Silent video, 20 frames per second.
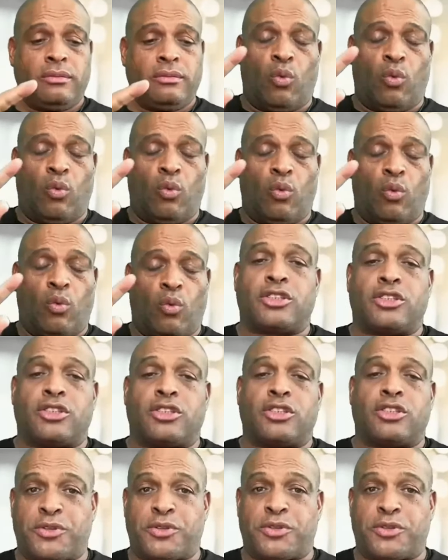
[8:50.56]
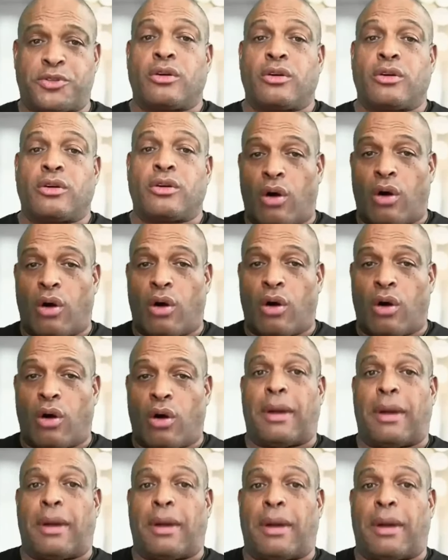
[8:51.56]
What scripture,
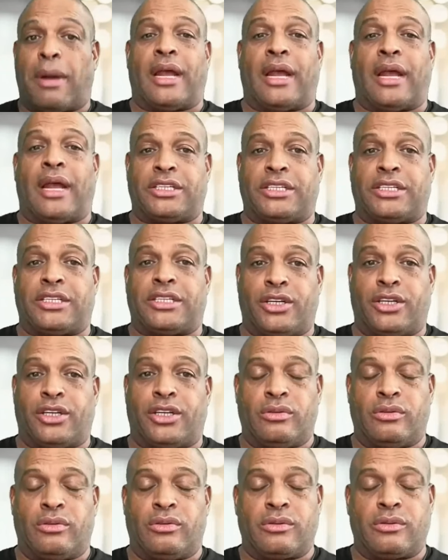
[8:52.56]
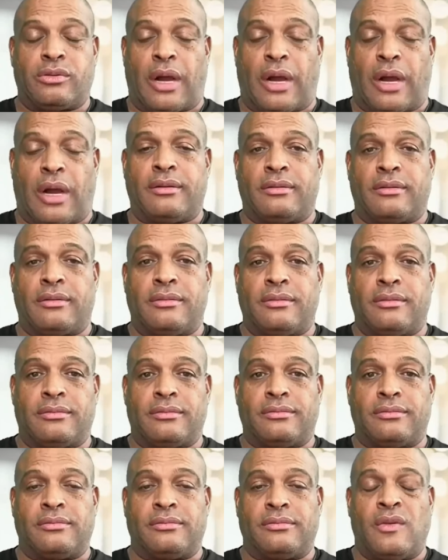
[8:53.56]
quote, Bible I should use, right?
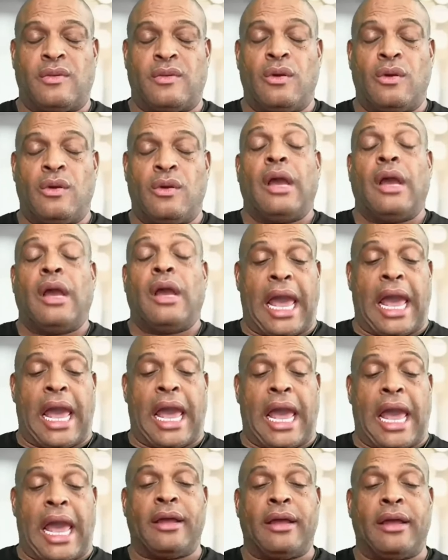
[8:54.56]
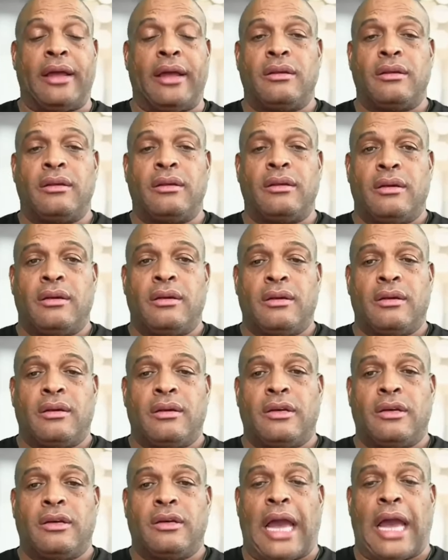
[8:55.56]
And
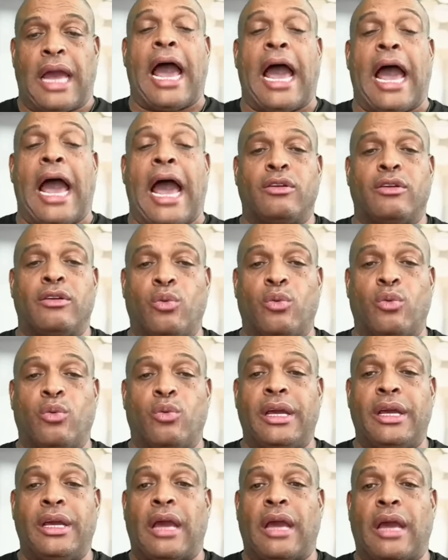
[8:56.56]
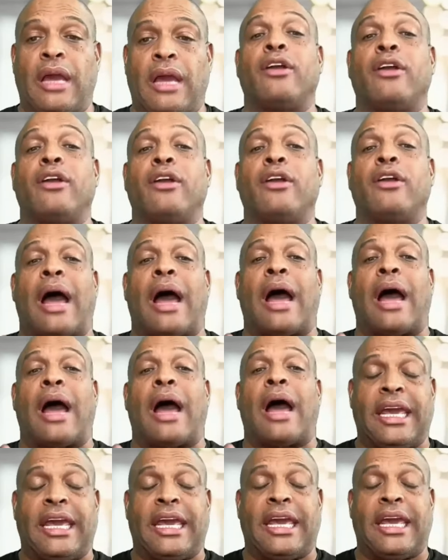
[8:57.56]
how do we, how do I
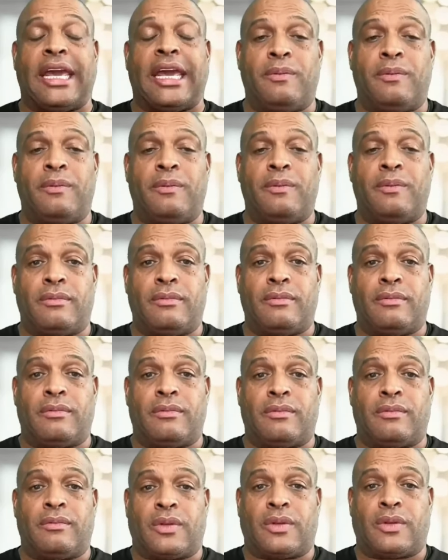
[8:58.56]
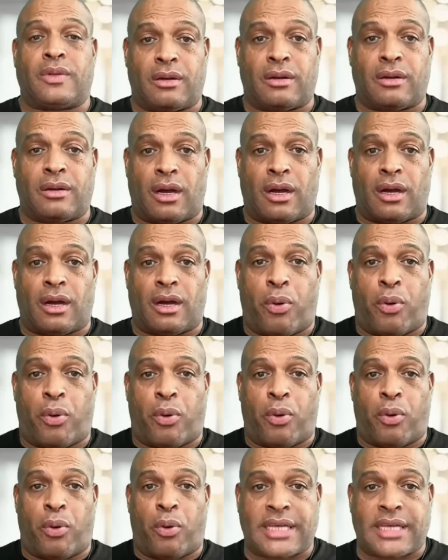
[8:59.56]
keep the
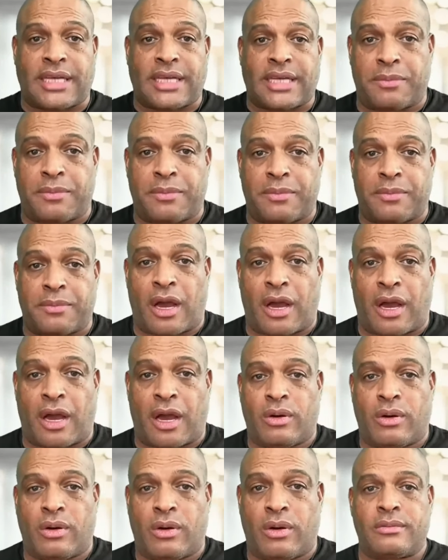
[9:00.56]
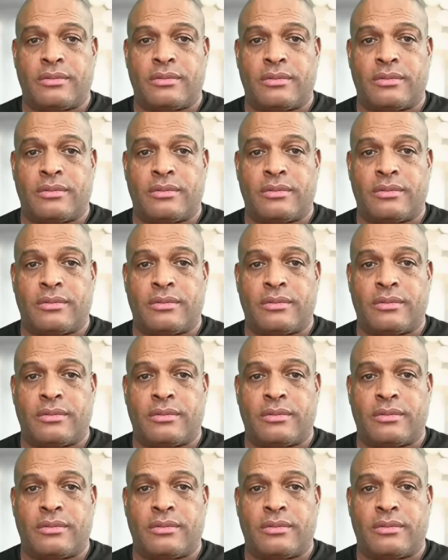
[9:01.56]
appointed times of Yahuwah?